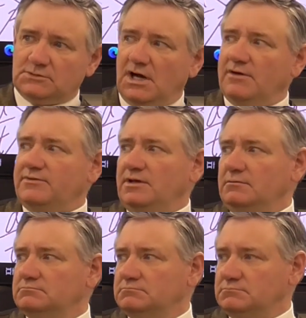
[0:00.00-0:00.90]

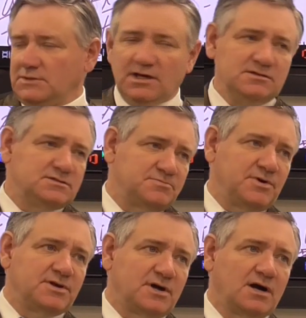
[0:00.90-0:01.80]
Gravity. Okay, it's a
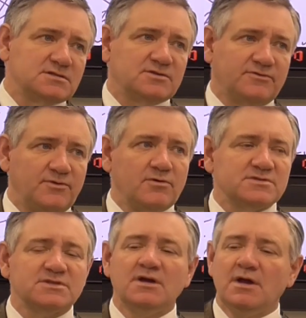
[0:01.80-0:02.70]
pretty constant
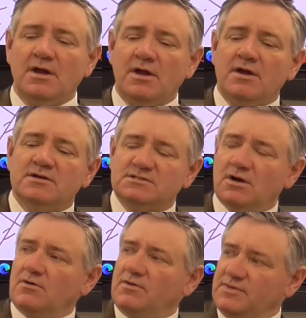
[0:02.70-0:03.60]
force.
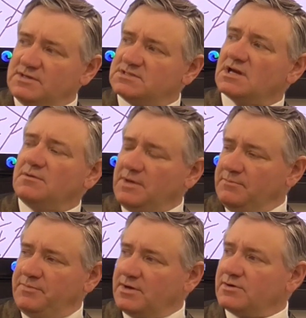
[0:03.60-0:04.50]
So this is going to be a
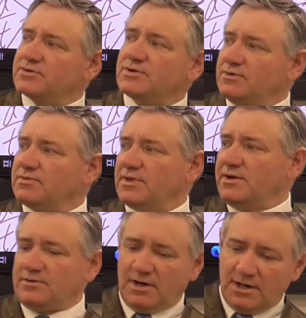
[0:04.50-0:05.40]
bigger truth
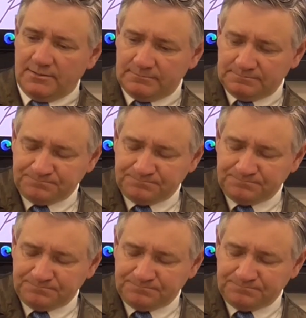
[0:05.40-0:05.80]
later on.